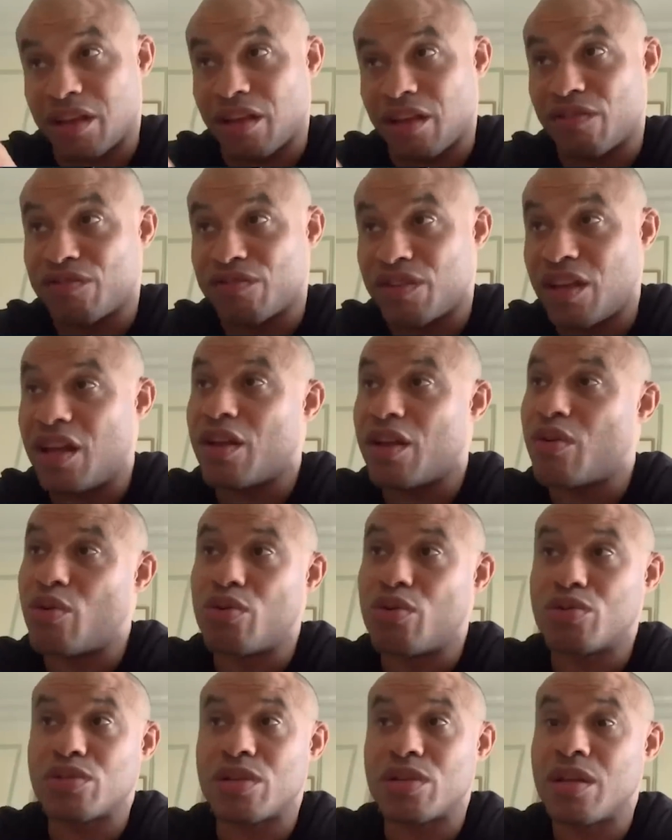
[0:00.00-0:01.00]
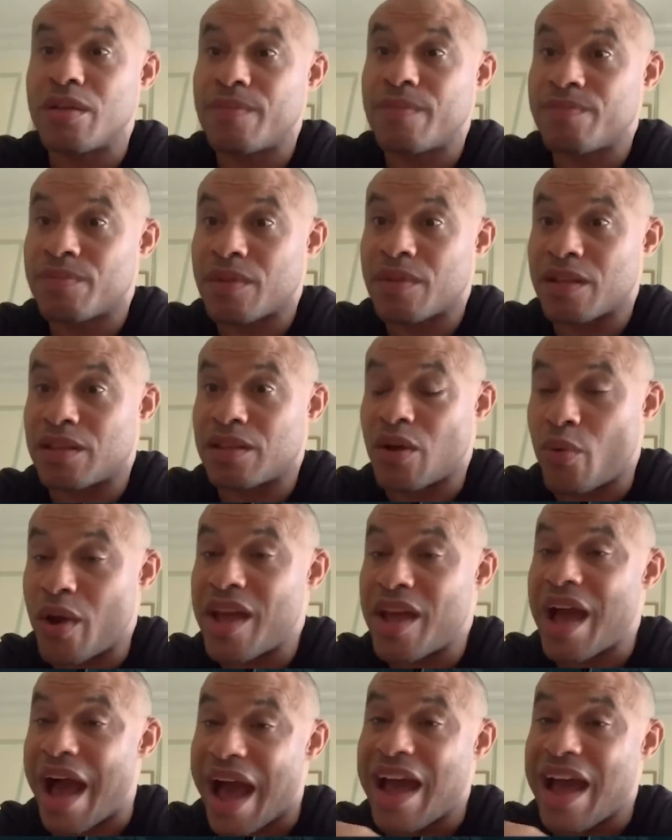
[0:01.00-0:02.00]
if he lose the
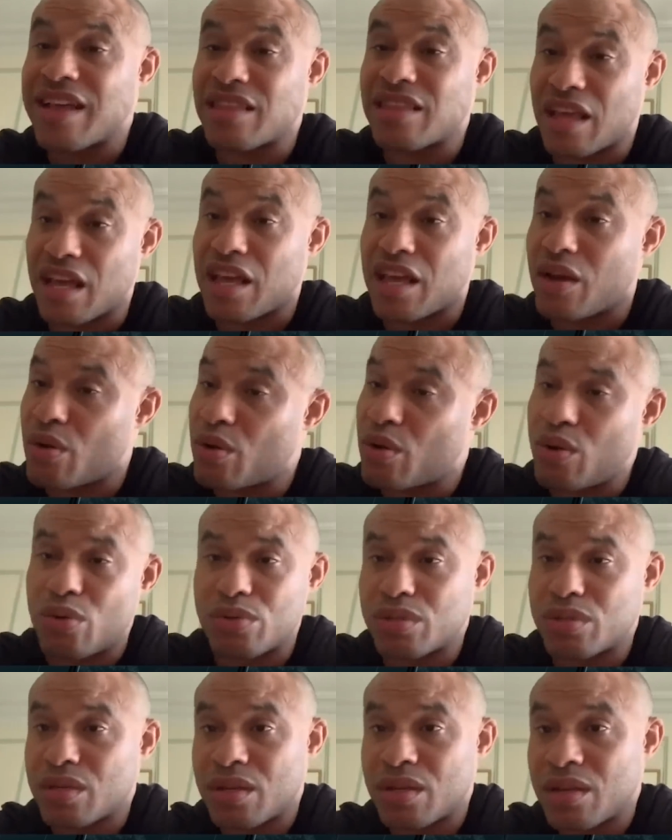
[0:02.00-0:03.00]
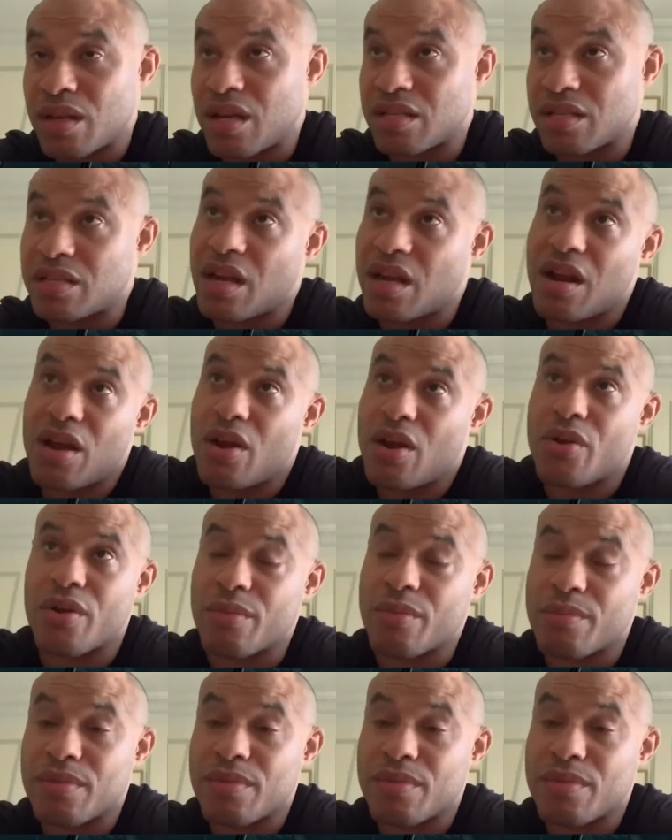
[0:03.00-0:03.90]
way I think he will lose, it's going to hurt him